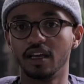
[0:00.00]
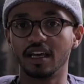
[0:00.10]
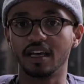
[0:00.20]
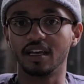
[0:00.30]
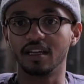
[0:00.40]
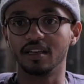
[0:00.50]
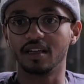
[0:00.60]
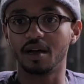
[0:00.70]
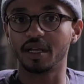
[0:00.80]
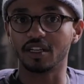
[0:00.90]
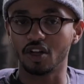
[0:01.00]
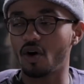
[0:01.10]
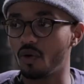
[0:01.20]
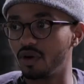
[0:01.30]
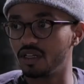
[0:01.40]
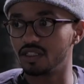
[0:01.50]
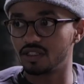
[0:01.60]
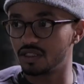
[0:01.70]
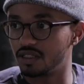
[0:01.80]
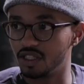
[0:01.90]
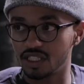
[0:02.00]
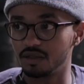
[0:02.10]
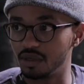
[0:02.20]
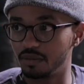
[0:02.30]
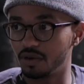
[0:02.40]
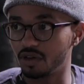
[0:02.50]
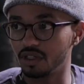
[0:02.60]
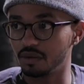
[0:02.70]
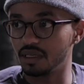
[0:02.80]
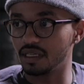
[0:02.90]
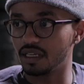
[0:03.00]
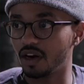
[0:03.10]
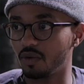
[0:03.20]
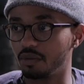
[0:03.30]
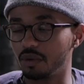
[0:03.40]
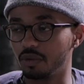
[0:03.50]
And I'm like, no, I want to just to be purely me, and I don't want